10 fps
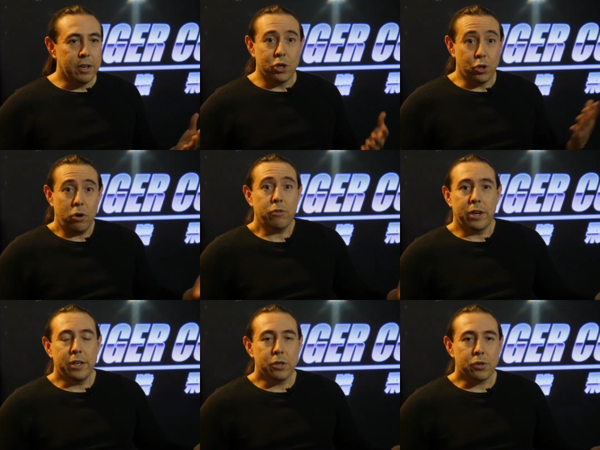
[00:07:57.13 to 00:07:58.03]
genre
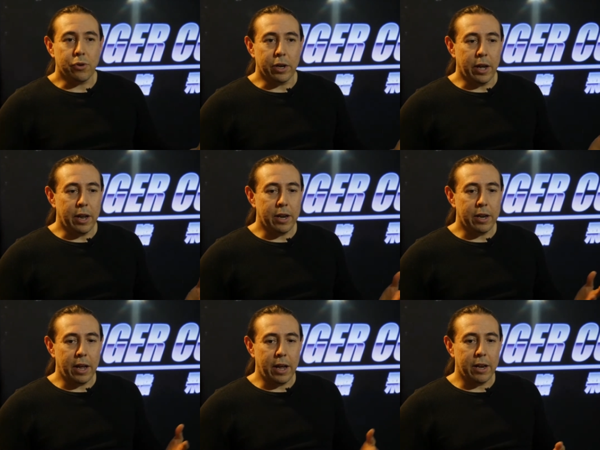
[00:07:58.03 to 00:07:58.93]
industry,
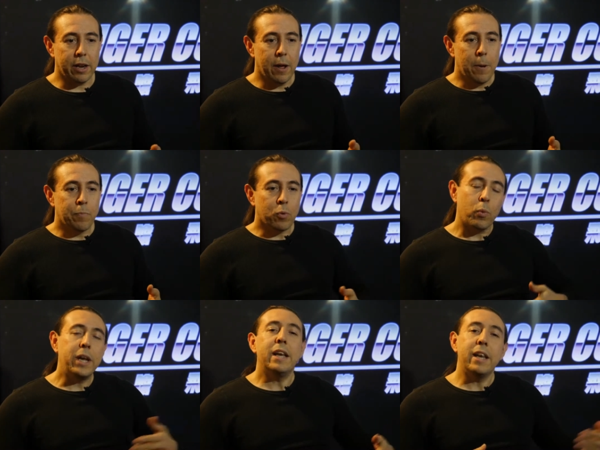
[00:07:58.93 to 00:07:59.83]
and
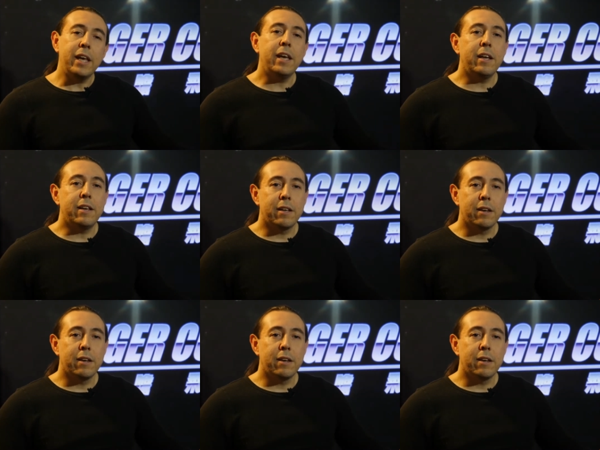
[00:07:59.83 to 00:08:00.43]
we need